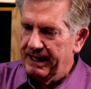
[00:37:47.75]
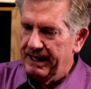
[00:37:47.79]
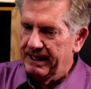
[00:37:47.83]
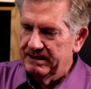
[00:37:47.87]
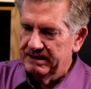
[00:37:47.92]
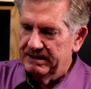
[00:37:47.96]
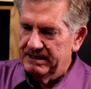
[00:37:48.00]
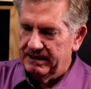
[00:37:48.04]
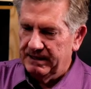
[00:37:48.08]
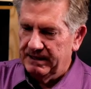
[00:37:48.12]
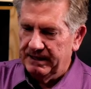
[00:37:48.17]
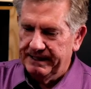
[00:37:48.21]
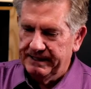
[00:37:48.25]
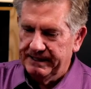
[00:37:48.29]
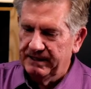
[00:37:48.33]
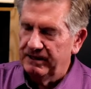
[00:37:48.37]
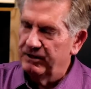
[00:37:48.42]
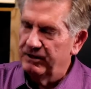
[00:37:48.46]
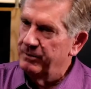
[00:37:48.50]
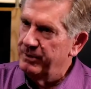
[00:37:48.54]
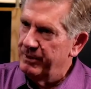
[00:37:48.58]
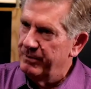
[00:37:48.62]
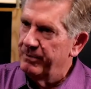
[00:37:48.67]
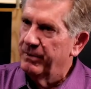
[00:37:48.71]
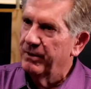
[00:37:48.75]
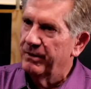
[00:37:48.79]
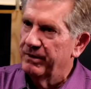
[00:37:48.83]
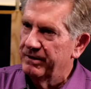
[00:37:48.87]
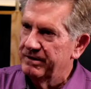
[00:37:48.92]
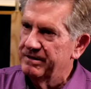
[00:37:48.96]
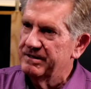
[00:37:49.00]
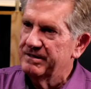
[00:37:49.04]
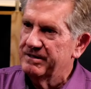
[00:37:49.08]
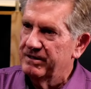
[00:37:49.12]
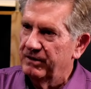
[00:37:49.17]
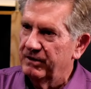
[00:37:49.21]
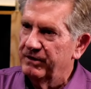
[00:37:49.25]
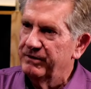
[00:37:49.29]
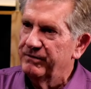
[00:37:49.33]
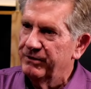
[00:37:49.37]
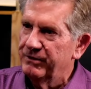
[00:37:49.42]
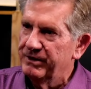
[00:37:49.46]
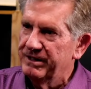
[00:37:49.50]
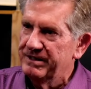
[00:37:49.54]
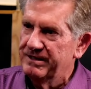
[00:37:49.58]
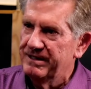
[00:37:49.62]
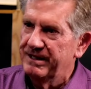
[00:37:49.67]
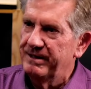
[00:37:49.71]
hand-selected to be part of this
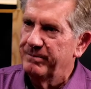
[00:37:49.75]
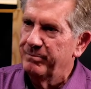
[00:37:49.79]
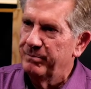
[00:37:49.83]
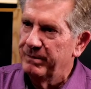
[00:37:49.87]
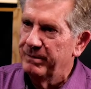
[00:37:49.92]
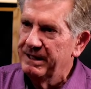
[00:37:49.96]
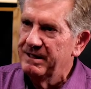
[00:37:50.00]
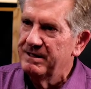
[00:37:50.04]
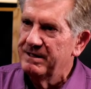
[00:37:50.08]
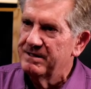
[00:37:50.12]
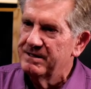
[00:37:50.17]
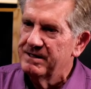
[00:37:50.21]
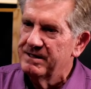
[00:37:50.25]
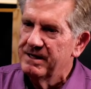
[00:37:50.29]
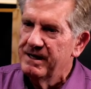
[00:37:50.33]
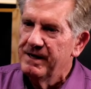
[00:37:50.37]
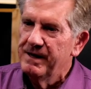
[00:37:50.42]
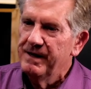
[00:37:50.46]
delivery team meets,